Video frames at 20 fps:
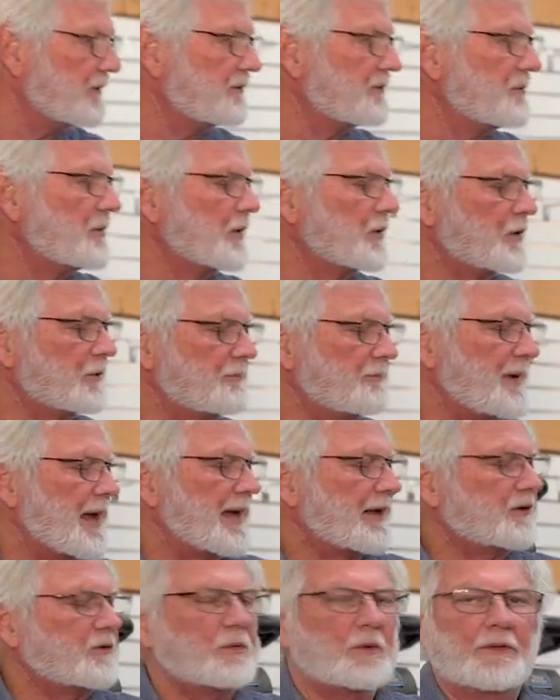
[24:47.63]
motor
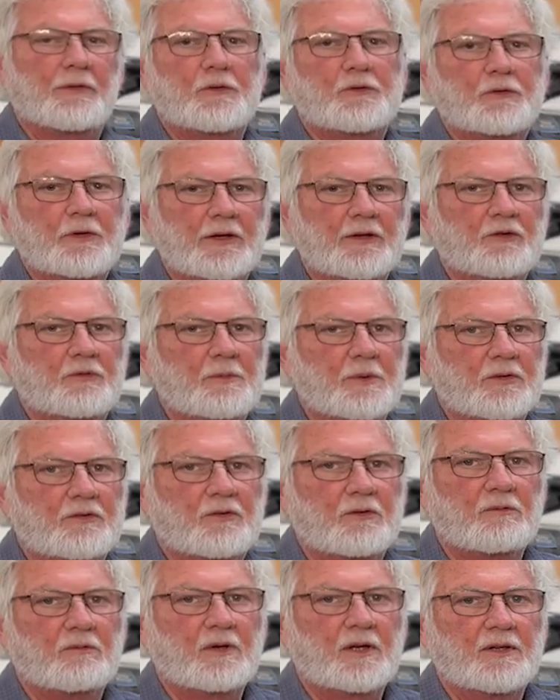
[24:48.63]
back to where the
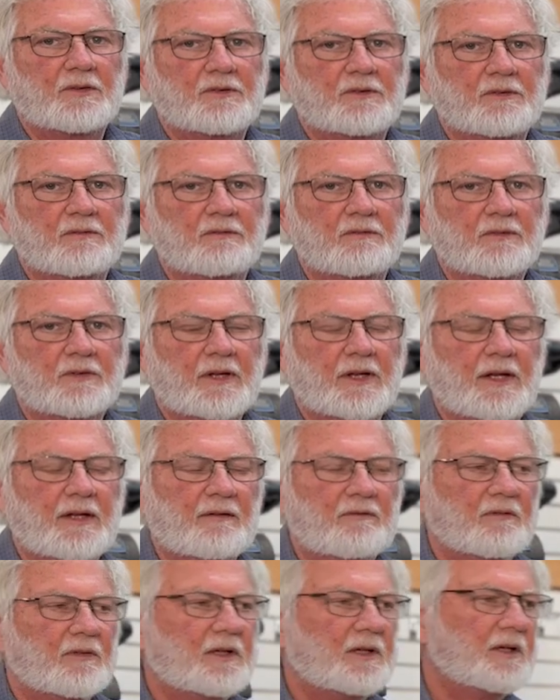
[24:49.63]
transmission was, okay?
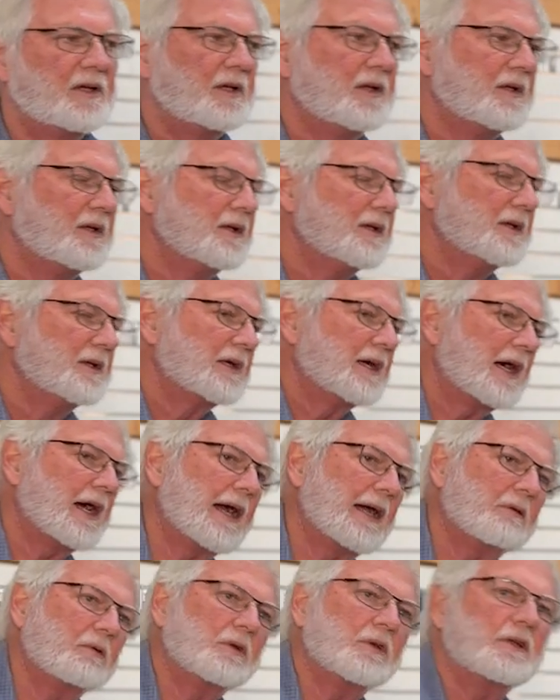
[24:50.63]
All
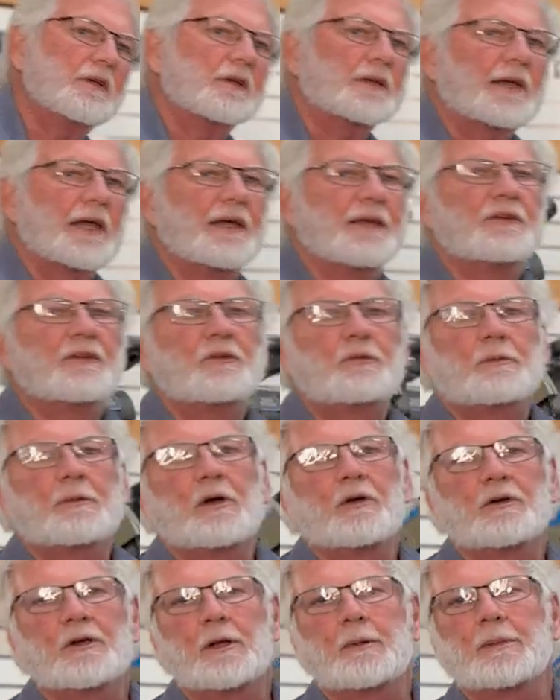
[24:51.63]
right, well look, this has
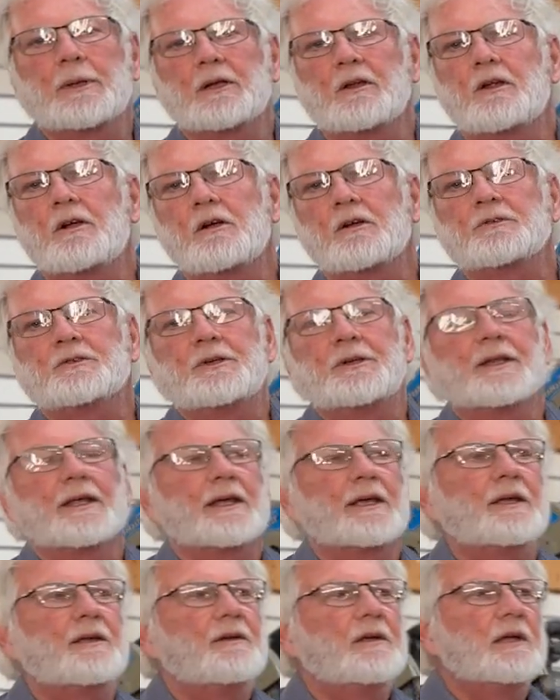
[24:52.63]
gone a little bit long
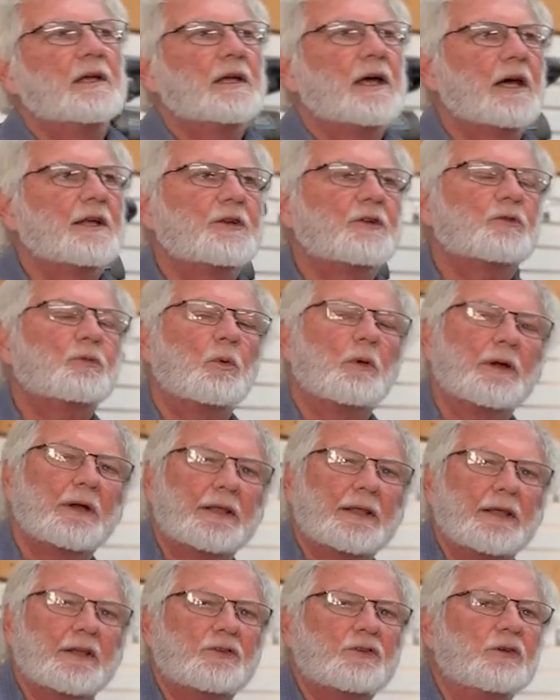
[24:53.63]
today. I just wanted to
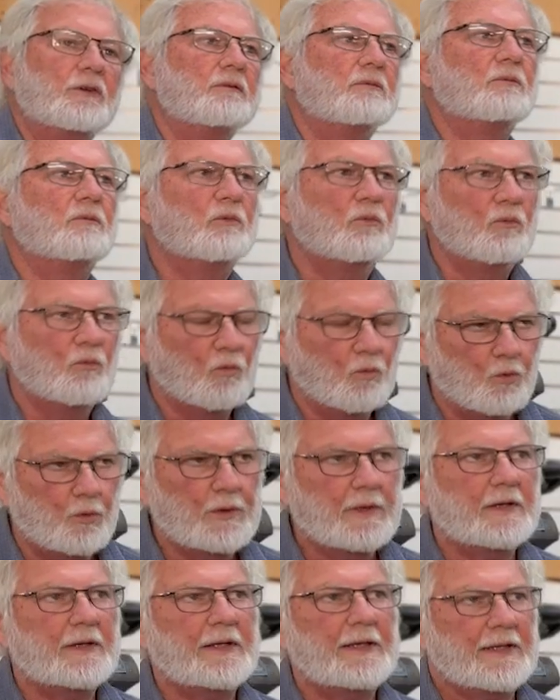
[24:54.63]
get you
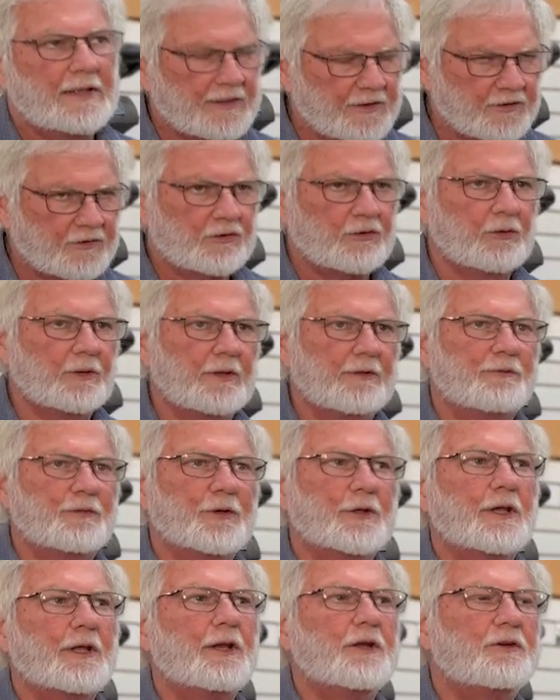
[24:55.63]
really into it. If
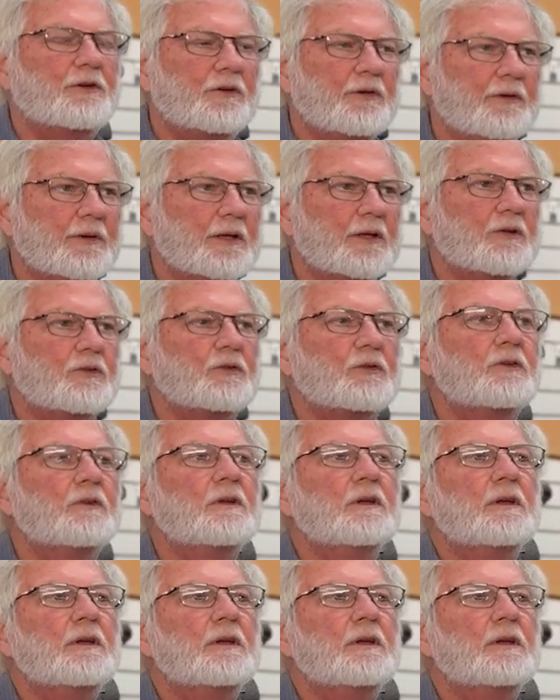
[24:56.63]
you're going to do this,